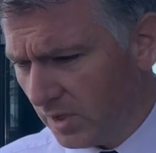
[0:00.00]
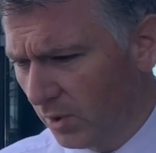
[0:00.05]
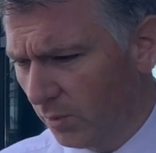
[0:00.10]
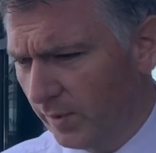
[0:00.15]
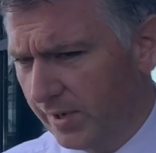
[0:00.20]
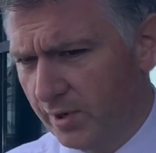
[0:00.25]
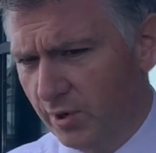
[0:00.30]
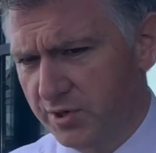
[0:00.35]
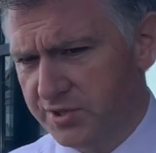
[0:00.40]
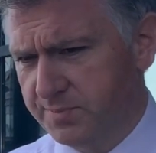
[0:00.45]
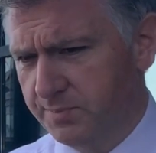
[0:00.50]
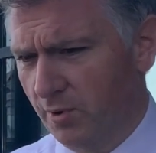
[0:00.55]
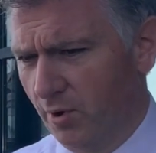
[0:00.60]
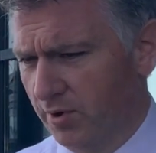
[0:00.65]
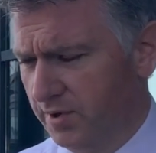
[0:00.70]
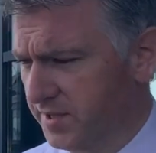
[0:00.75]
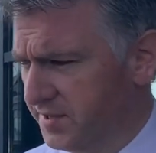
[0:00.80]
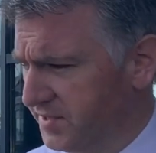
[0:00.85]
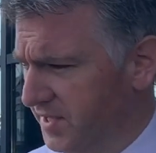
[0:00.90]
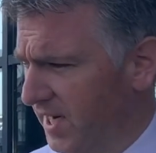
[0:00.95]
We custom
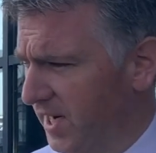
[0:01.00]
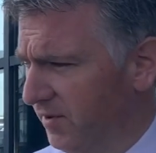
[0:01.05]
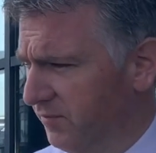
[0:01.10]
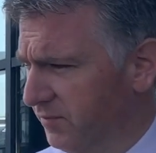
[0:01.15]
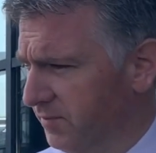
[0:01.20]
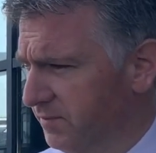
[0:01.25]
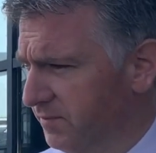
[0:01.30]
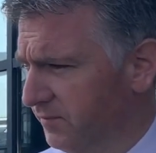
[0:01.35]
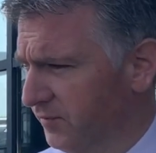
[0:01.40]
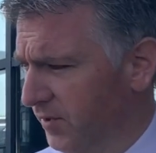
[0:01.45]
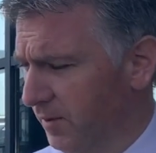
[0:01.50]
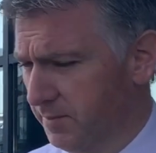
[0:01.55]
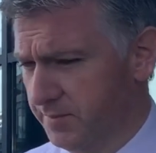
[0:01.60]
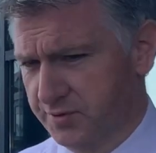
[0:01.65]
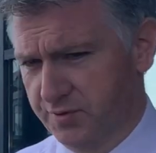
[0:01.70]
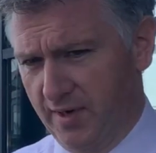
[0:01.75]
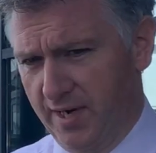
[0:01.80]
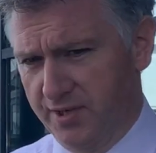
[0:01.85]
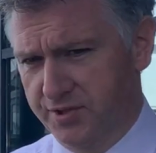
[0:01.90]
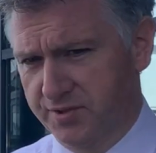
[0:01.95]
ordered this car from
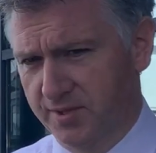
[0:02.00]
scratch.